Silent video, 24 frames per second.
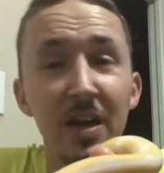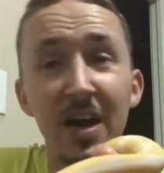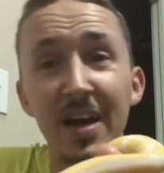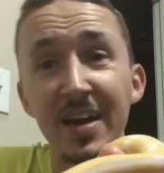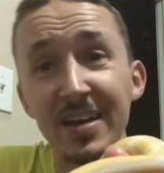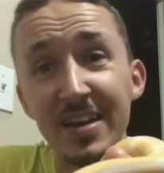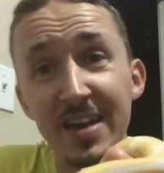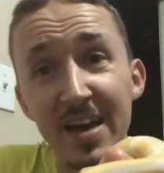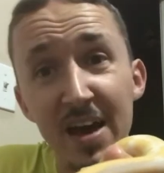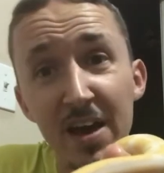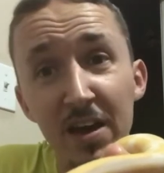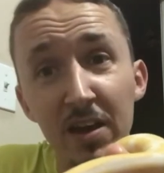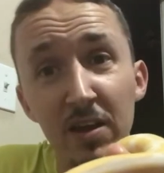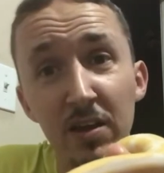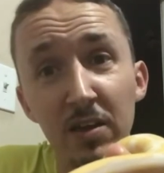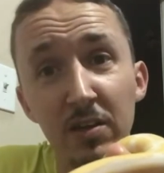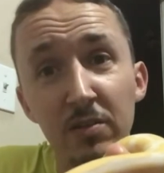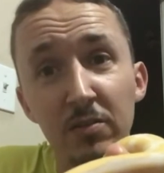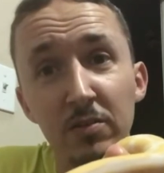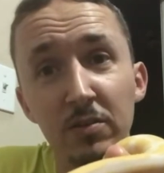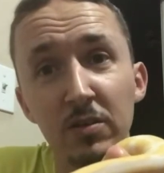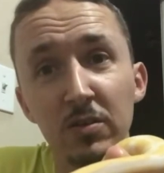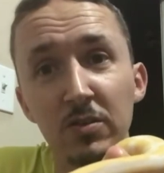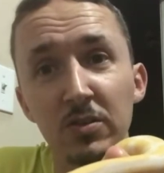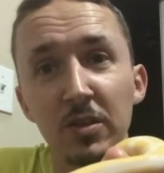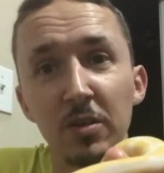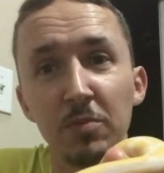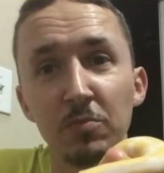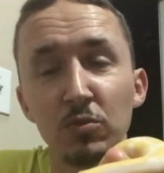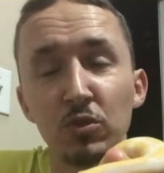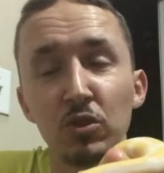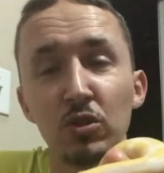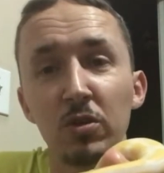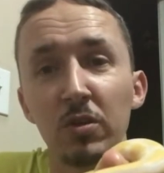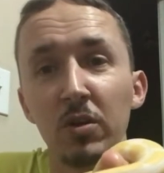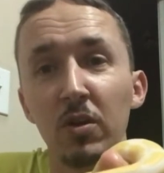I doubt it, because I'm
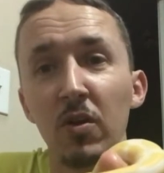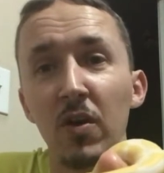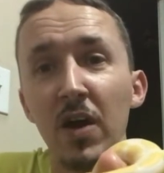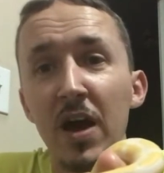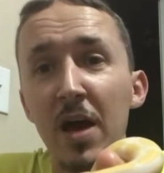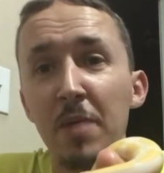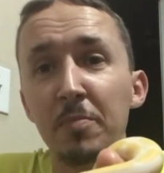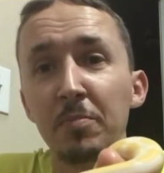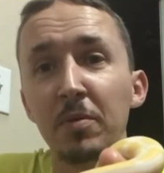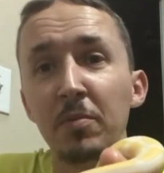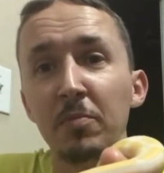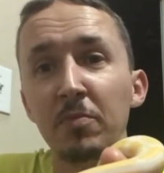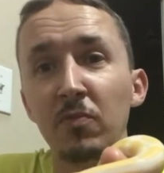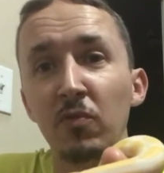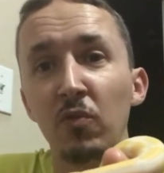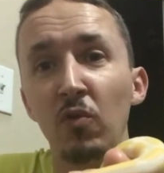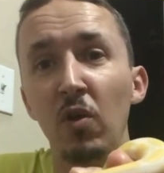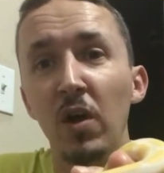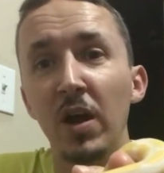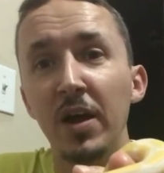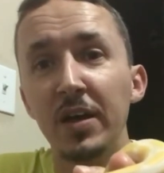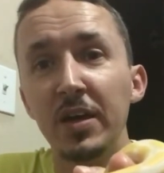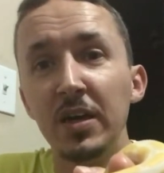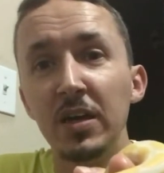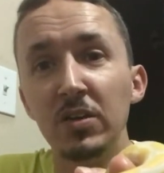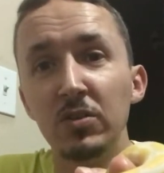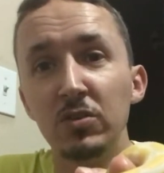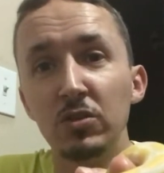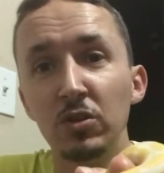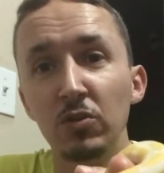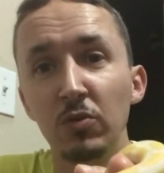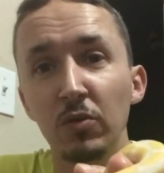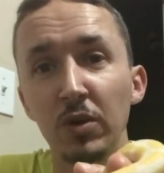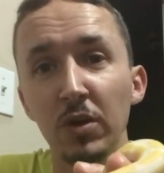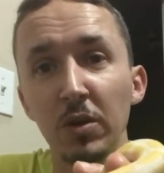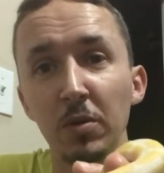sure it'll happen before I get
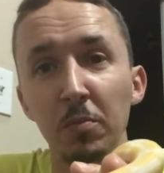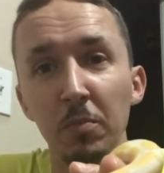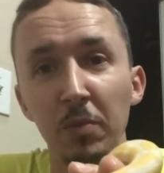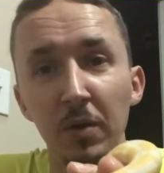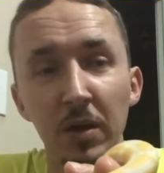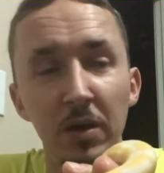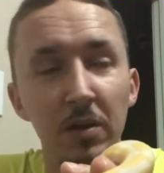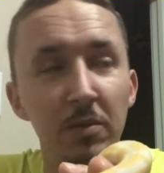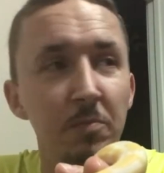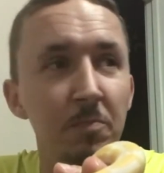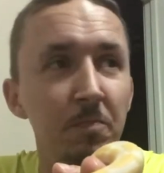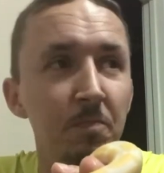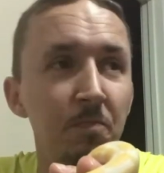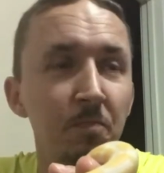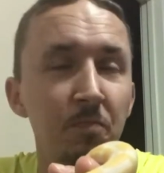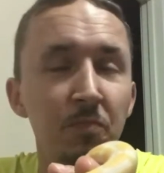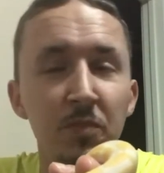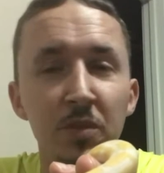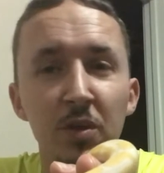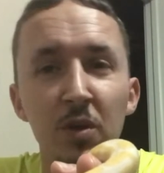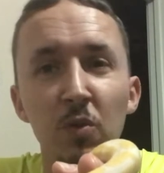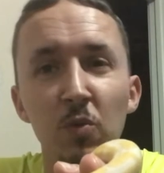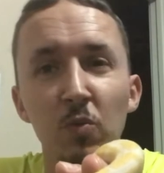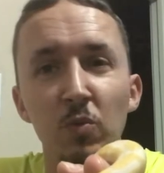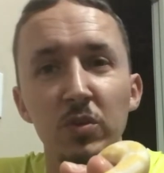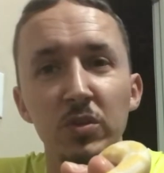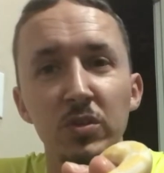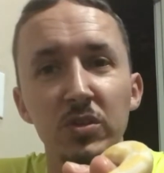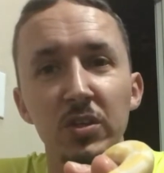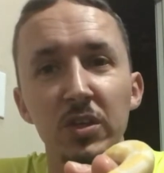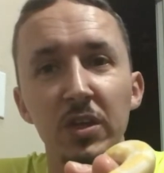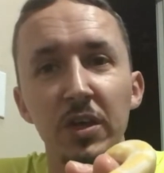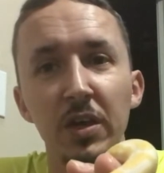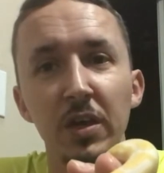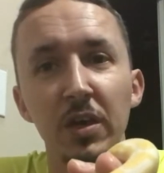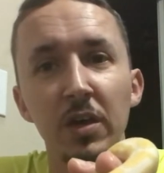to it, but we'll
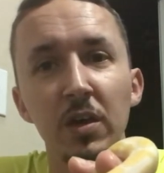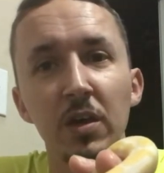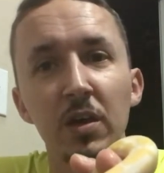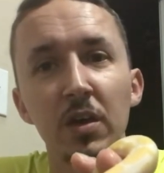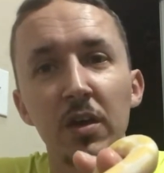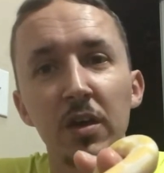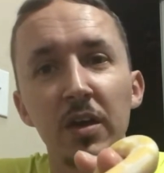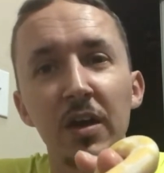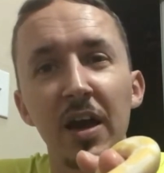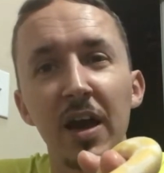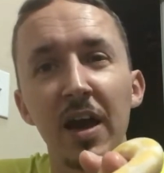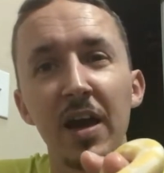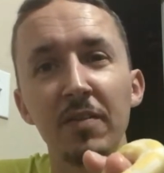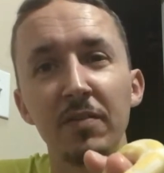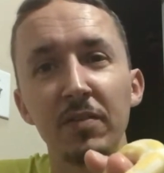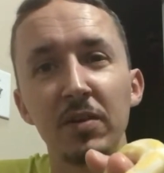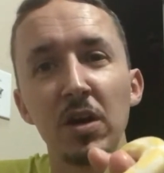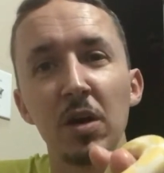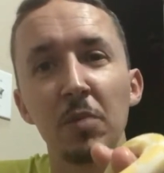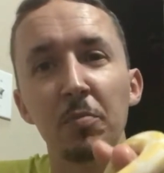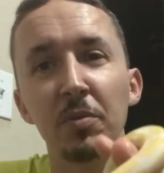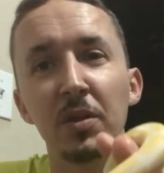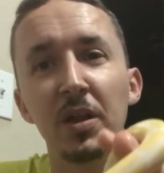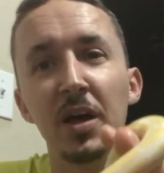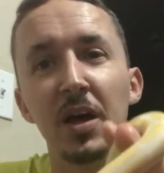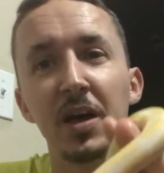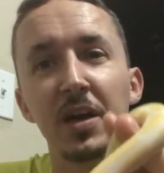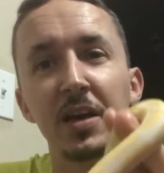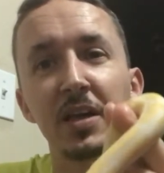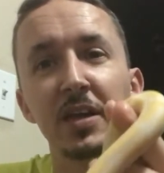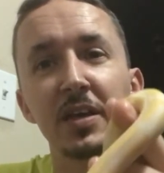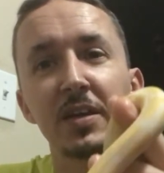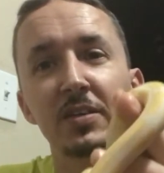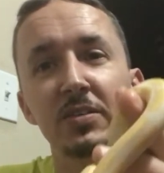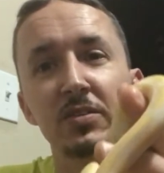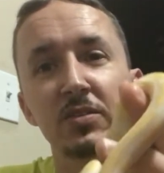see. I have a couple
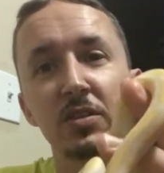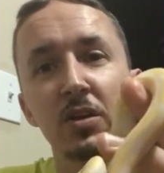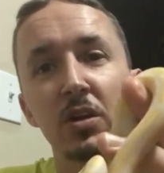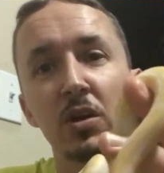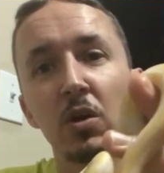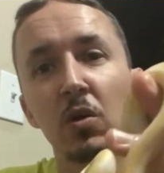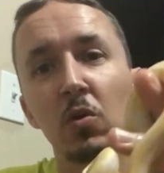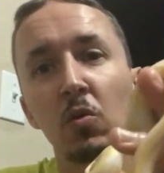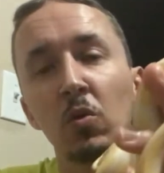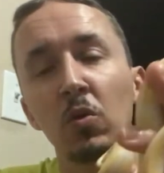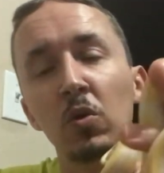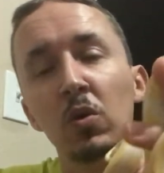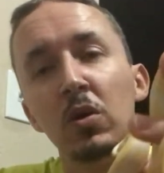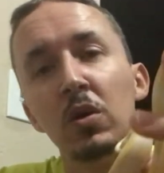ideas, though.